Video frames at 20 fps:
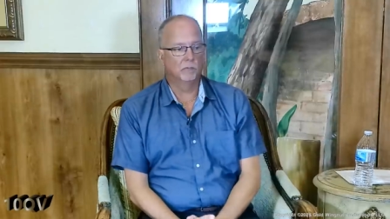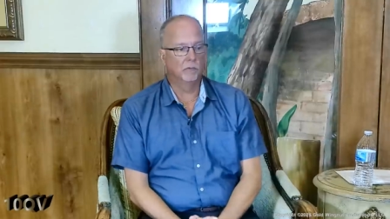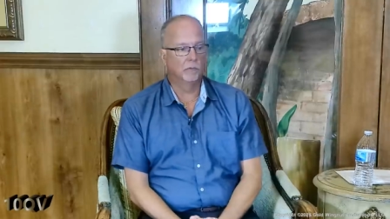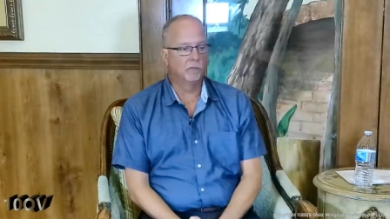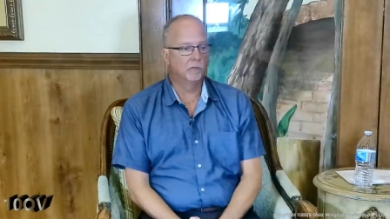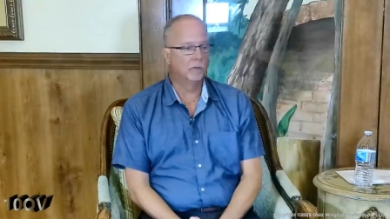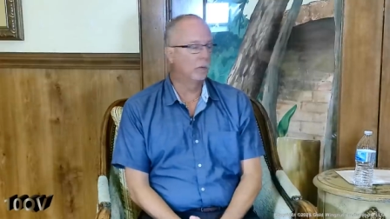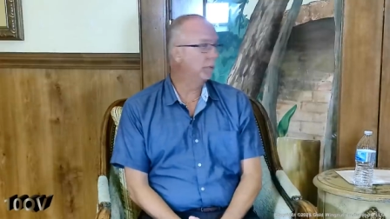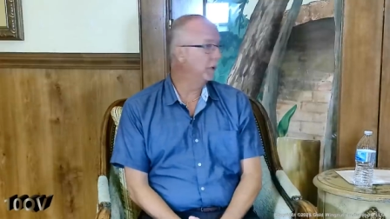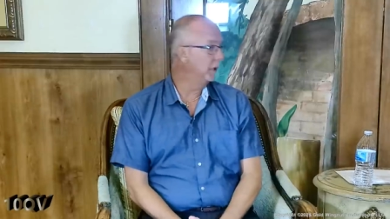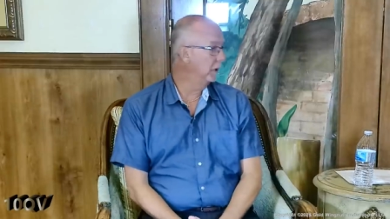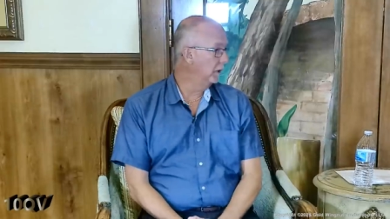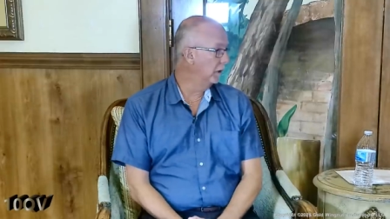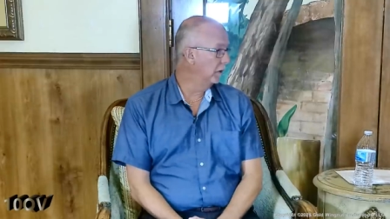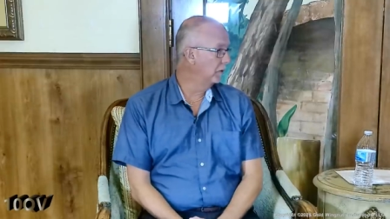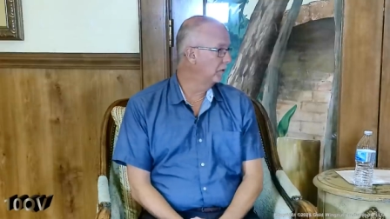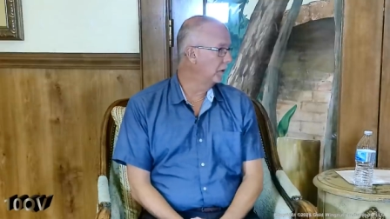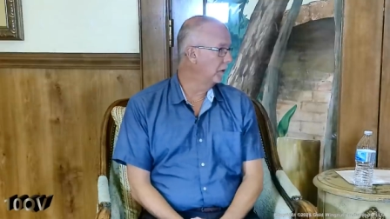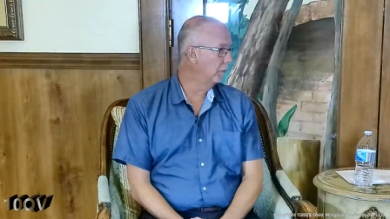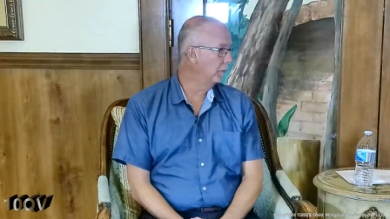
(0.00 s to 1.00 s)
If somebody
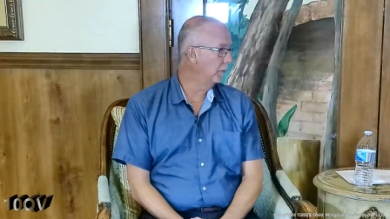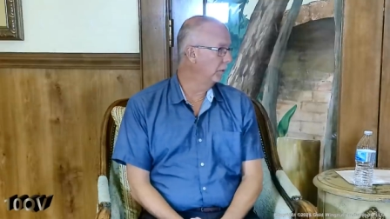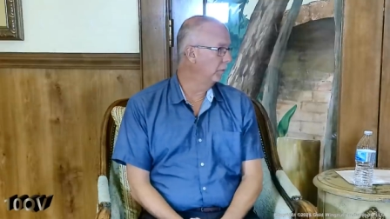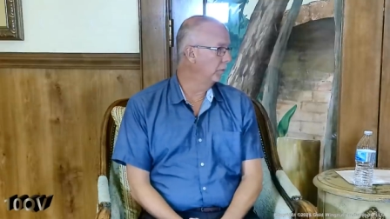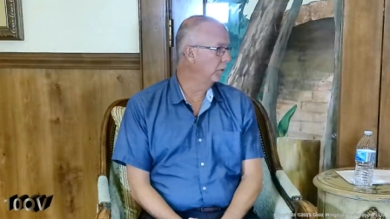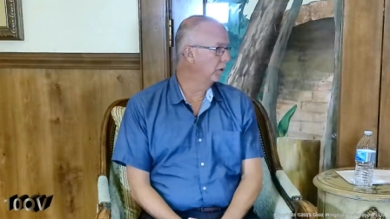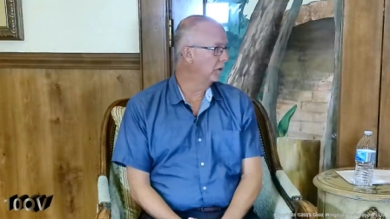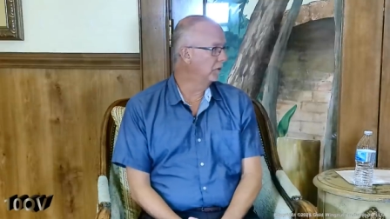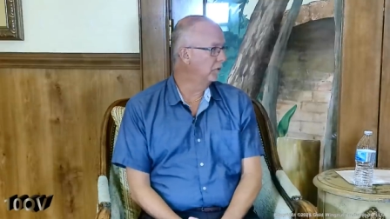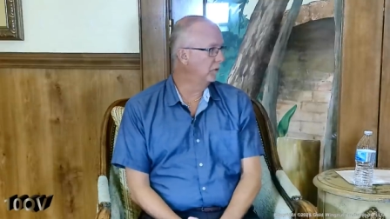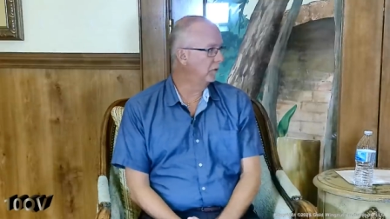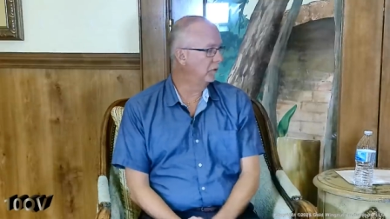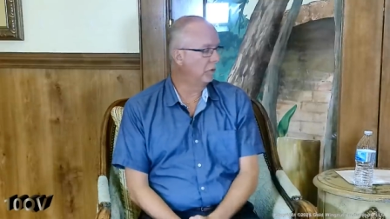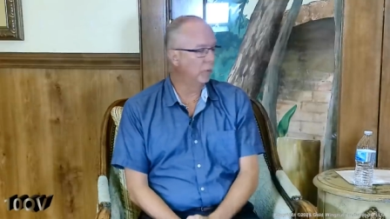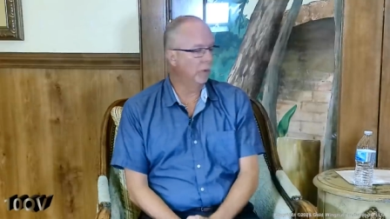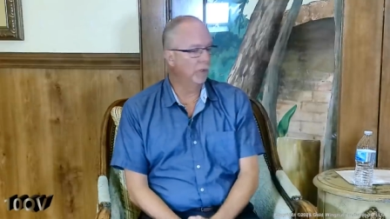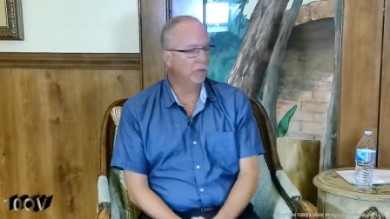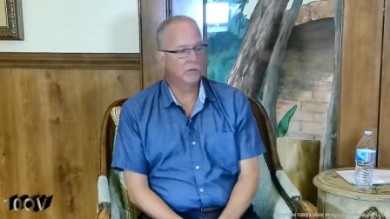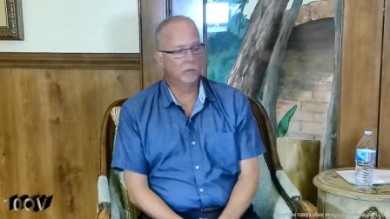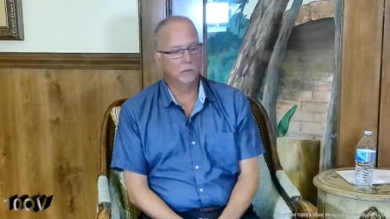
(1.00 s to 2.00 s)
does come in with a
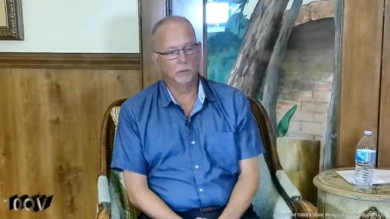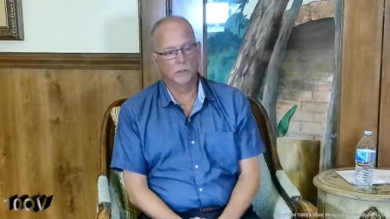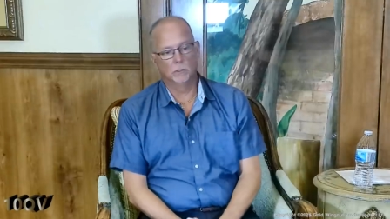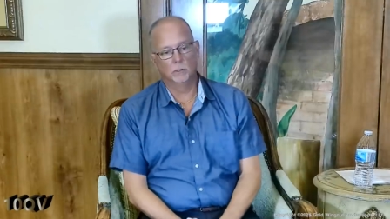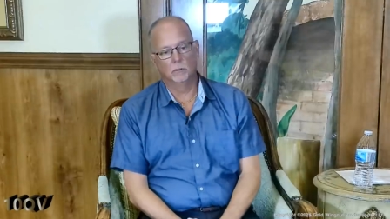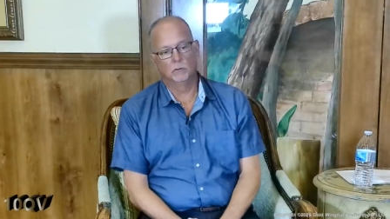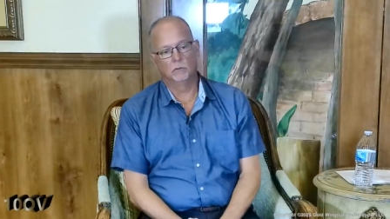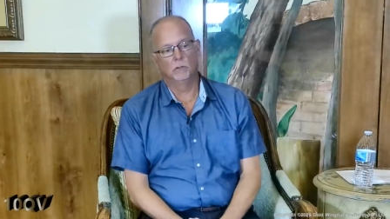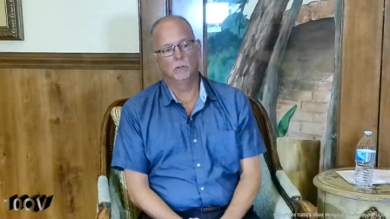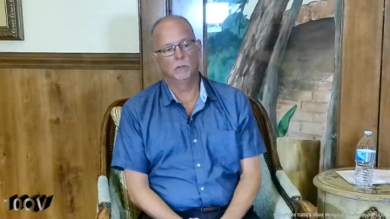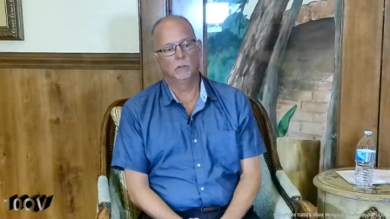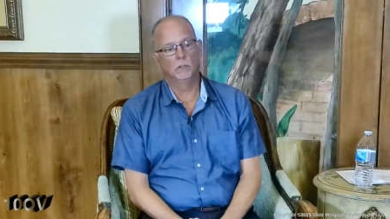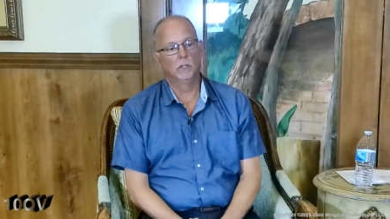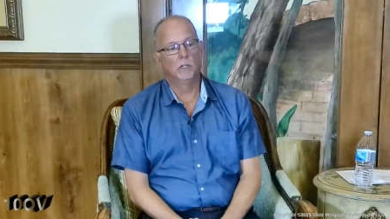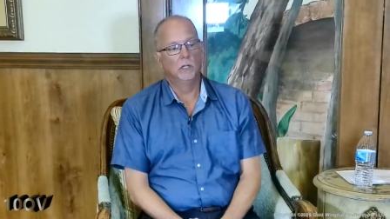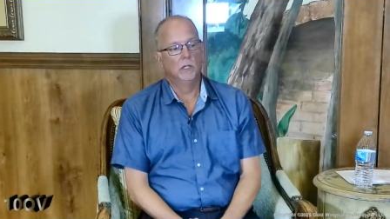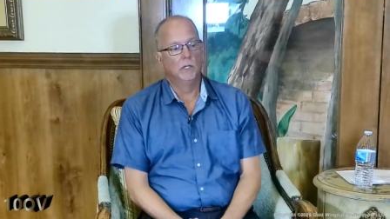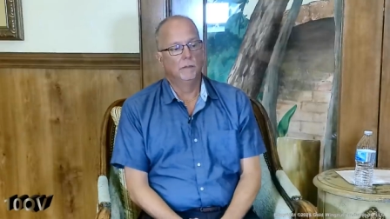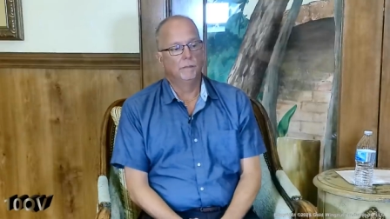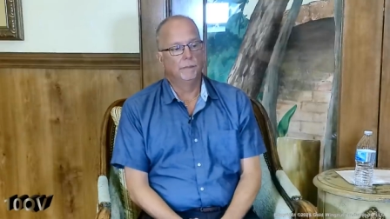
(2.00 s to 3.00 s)
situation or concern,
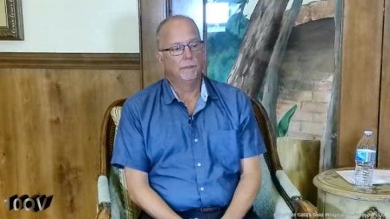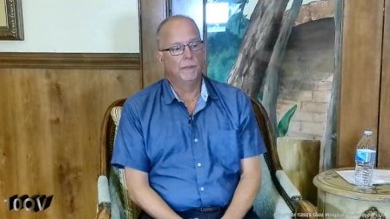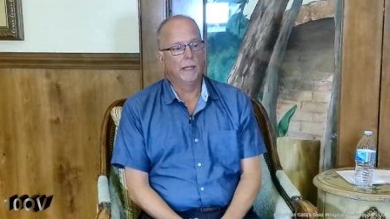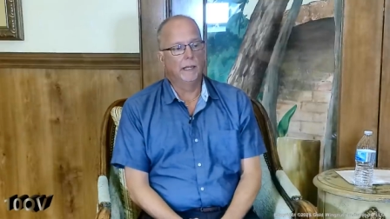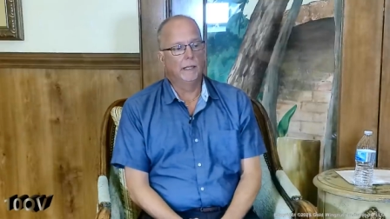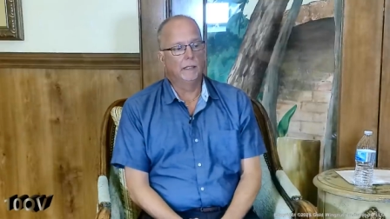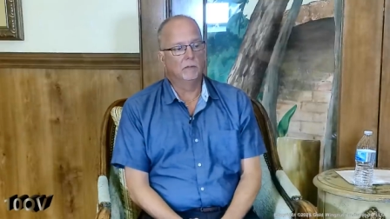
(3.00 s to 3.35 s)
that